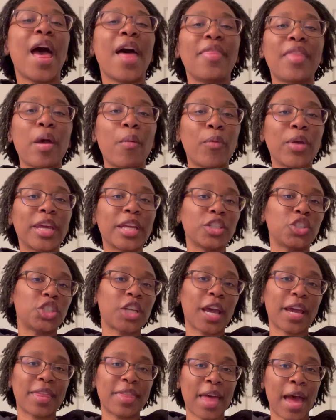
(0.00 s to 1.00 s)
And then we can
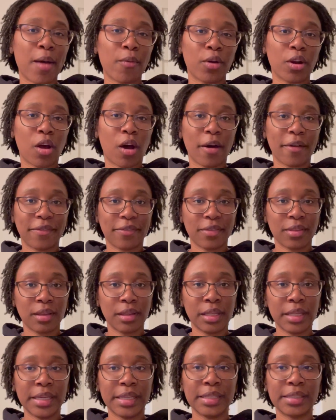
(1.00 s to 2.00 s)
check that one off the
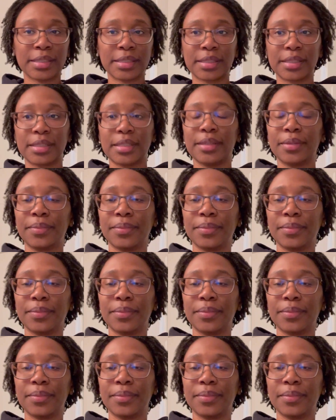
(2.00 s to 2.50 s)
list.